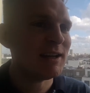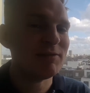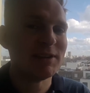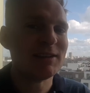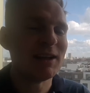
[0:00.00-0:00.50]

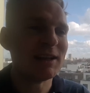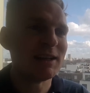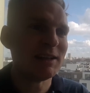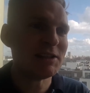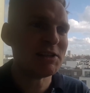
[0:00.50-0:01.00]
and
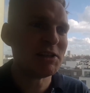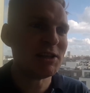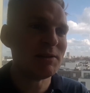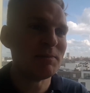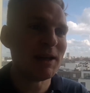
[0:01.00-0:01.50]
Vitalik in
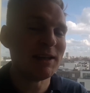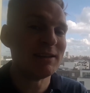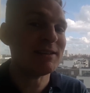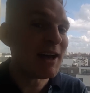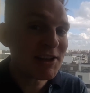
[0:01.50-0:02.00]
Ethereum and
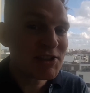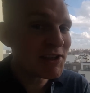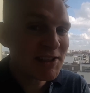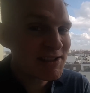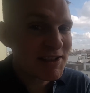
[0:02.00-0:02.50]
in Dash
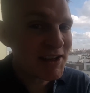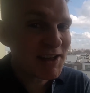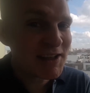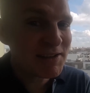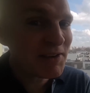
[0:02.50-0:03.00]
it's
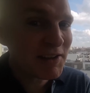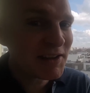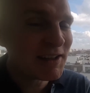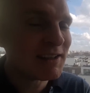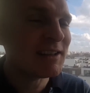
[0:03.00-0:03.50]
uh,
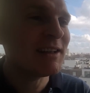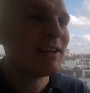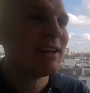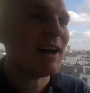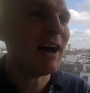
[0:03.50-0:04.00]
Ivan eh?
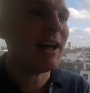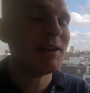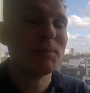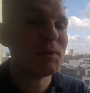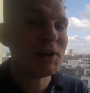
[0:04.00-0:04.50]
Uh,
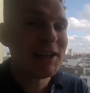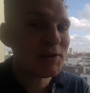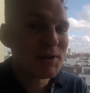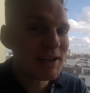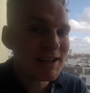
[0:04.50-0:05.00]
and
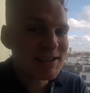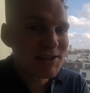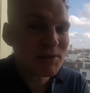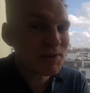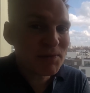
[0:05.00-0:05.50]
Monero
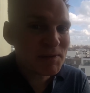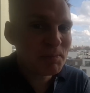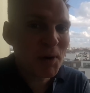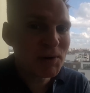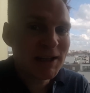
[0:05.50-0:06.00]
is a
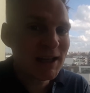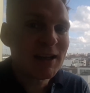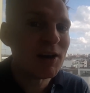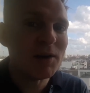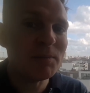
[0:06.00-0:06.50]
fluffypony.
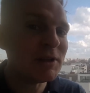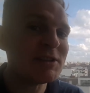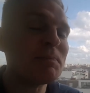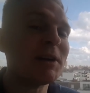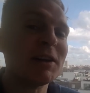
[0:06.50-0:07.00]
Yeah, uh,
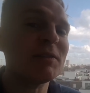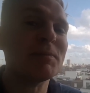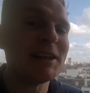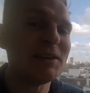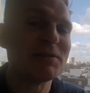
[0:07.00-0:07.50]
but typical of
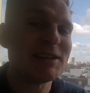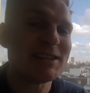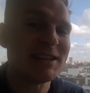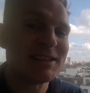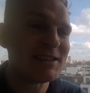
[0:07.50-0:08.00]
many of
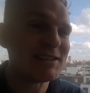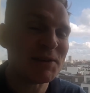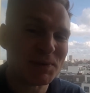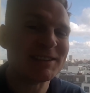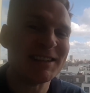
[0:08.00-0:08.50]
these leaders is
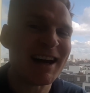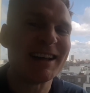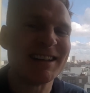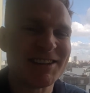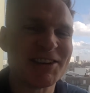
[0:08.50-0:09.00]
they will
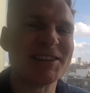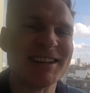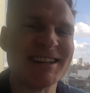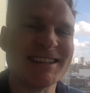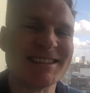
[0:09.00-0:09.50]
deny that they are
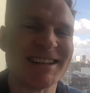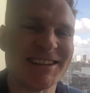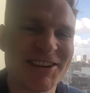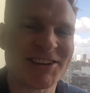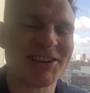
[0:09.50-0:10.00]
the leaders
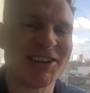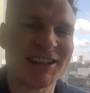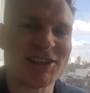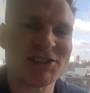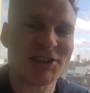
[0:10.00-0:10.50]
and they are
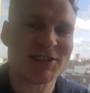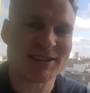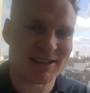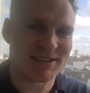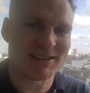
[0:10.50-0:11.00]
calling the
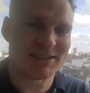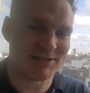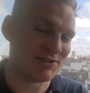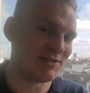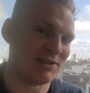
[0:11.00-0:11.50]
shots. This
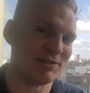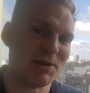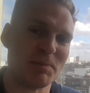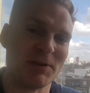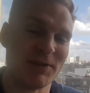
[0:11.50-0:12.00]
is just the
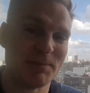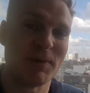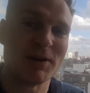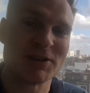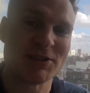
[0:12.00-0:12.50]
top of
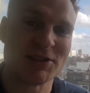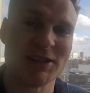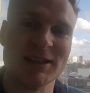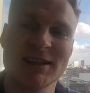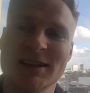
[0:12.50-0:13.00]

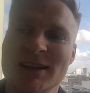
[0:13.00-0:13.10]
hypocrisy